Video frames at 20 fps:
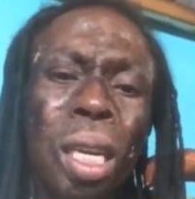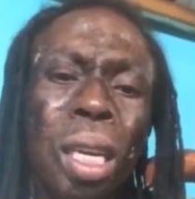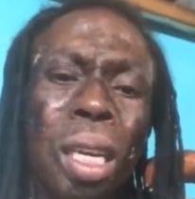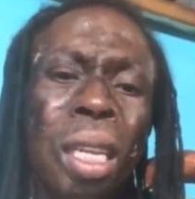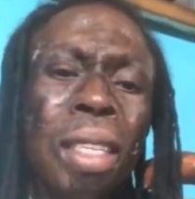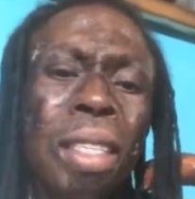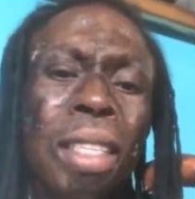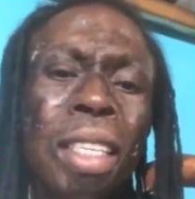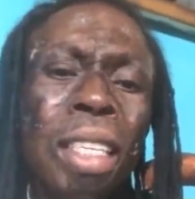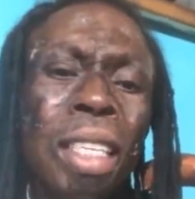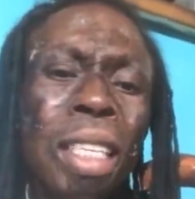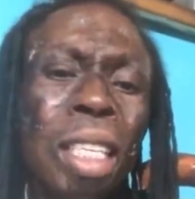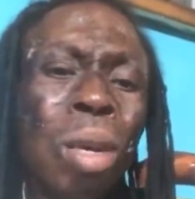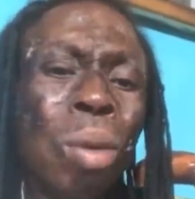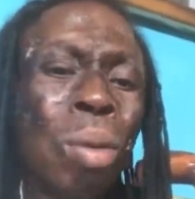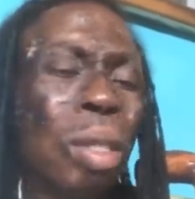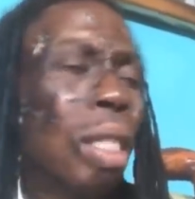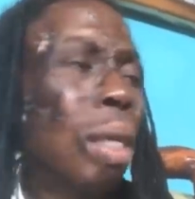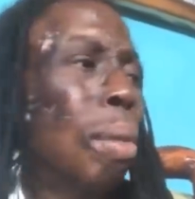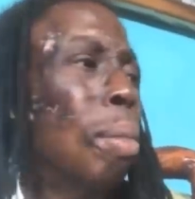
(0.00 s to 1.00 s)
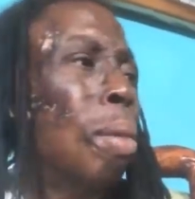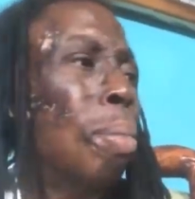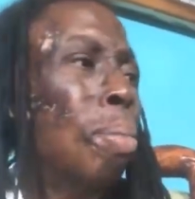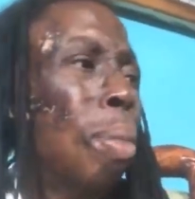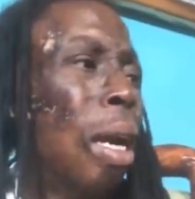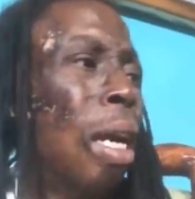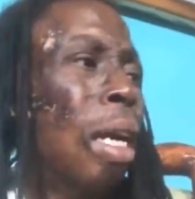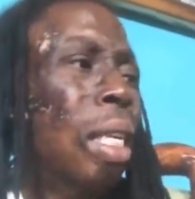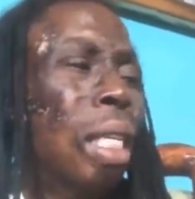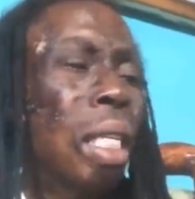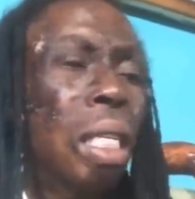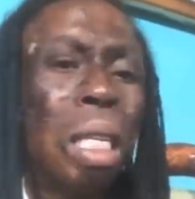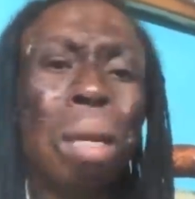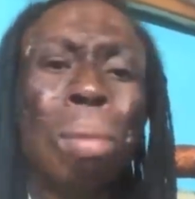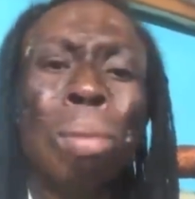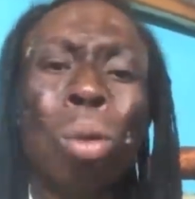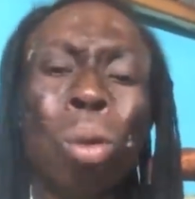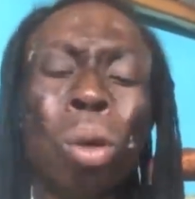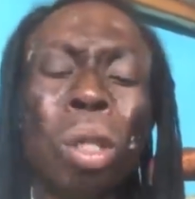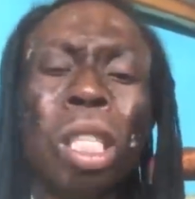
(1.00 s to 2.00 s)
enti na wo say me ba na
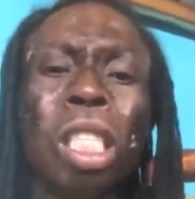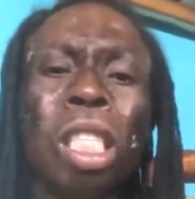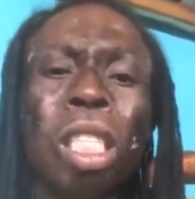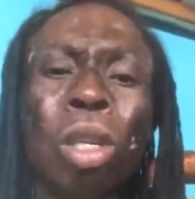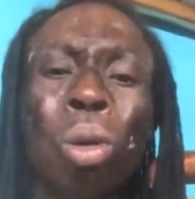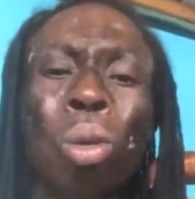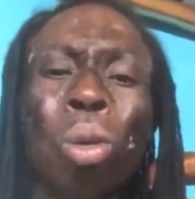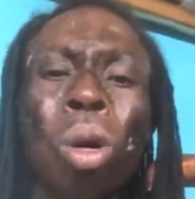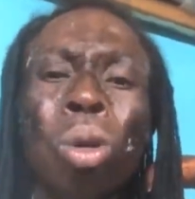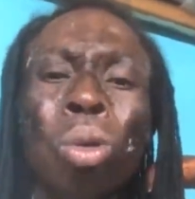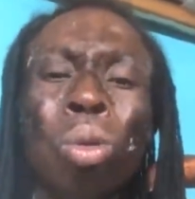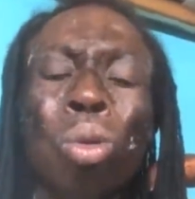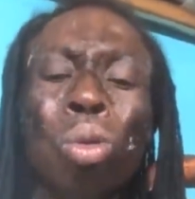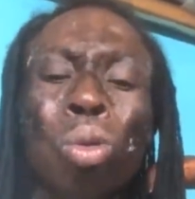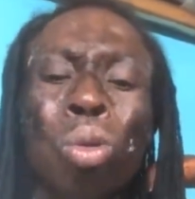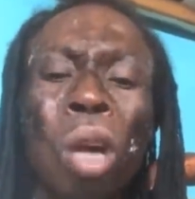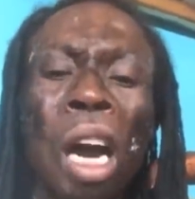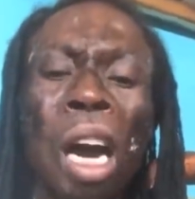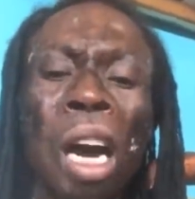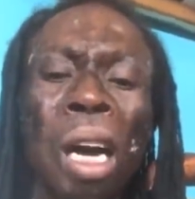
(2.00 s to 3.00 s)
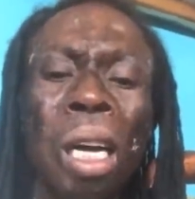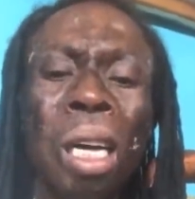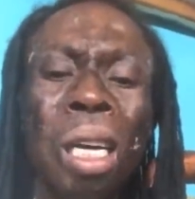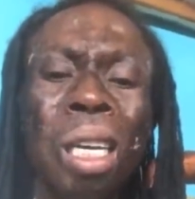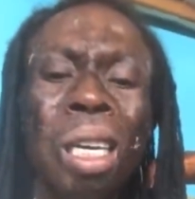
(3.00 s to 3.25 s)
me kwatiti nkwansusa